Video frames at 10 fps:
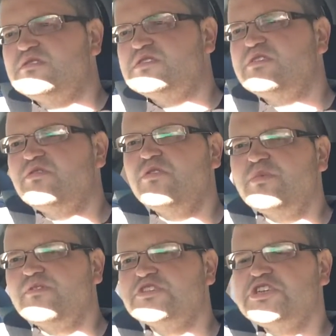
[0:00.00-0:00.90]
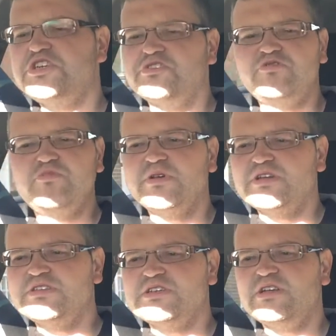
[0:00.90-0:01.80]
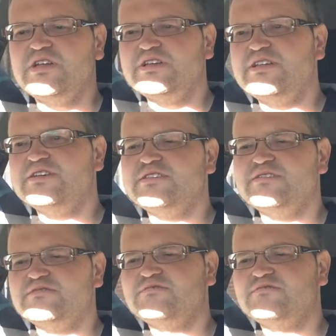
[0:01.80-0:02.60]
Still got a bit of a chill, but it is early, isn't it?